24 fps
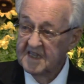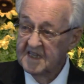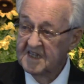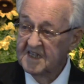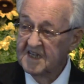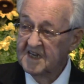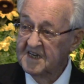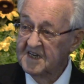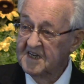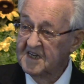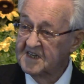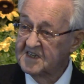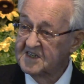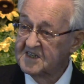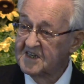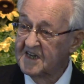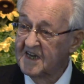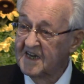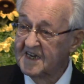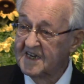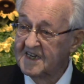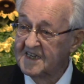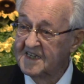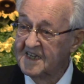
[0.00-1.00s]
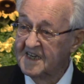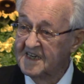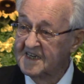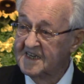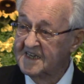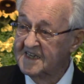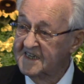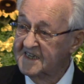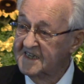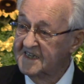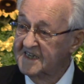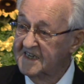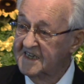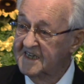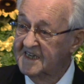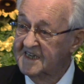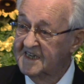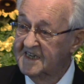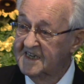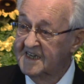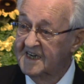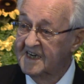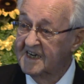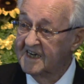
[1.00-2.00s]
they decided they didn't
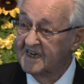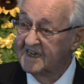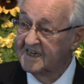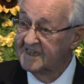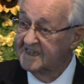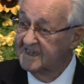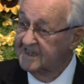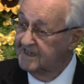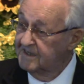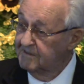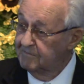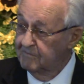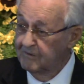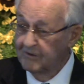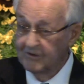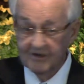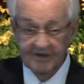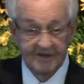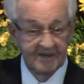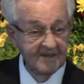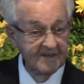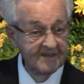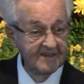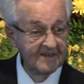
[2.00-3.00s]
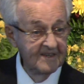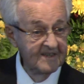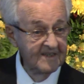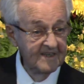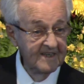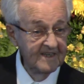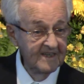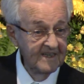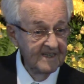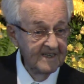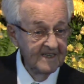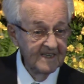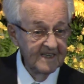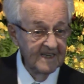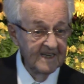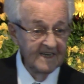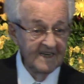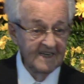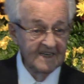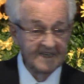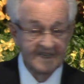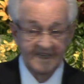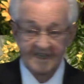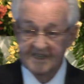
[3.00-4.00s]
need God anymore. They
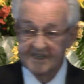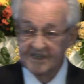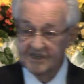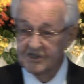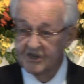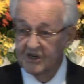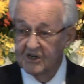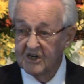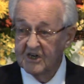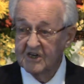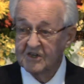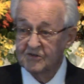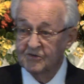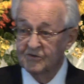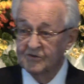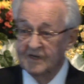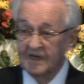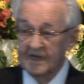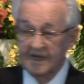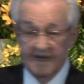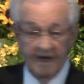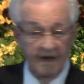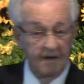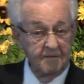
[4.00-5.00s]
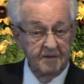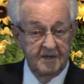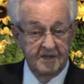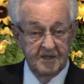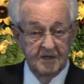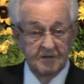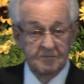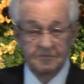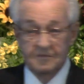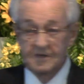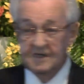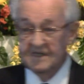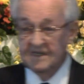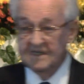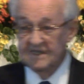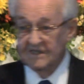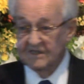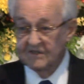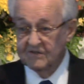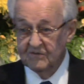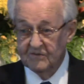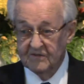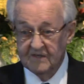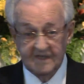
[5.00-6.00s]
didn't need the church. I mean, their
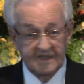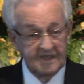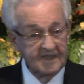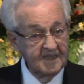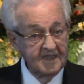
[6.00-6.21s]
business was